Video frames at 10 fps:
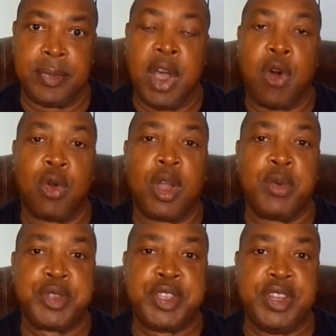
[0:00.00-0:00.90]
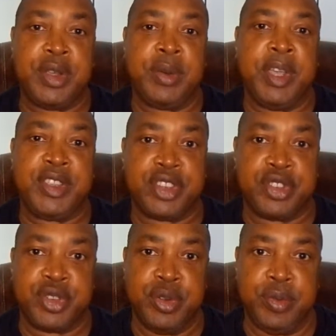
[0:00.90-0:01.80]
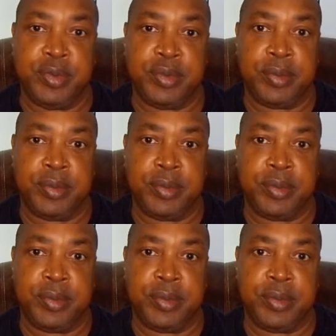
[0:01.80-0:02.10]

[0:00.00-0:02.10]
All I want to know is the truth.